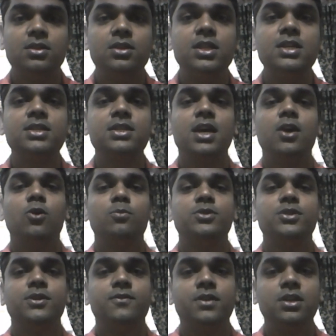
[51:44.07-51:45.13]
This I
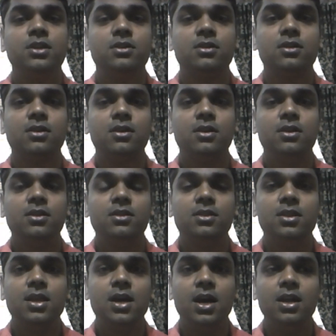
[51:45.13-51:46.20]
observed here,
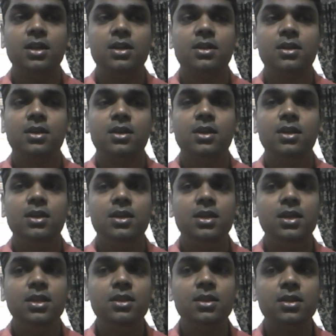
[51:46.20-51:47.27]
that
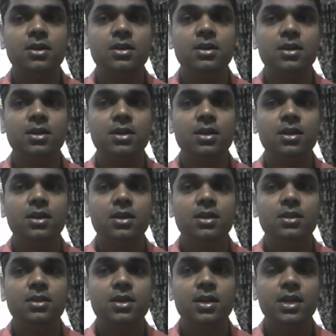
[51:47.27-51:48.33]
in her,
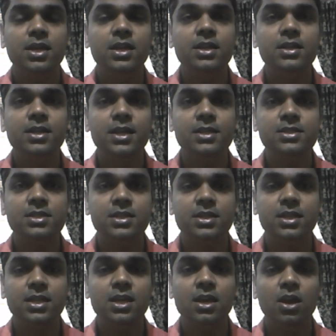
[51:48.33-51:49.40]
the
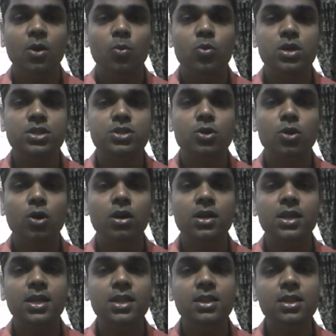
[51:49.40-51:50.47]
intensity was not
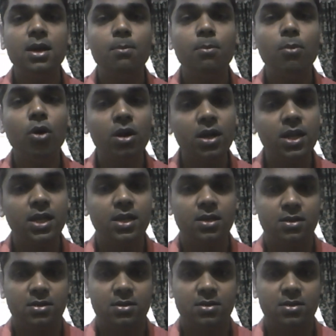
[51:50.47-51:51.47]
in the morning.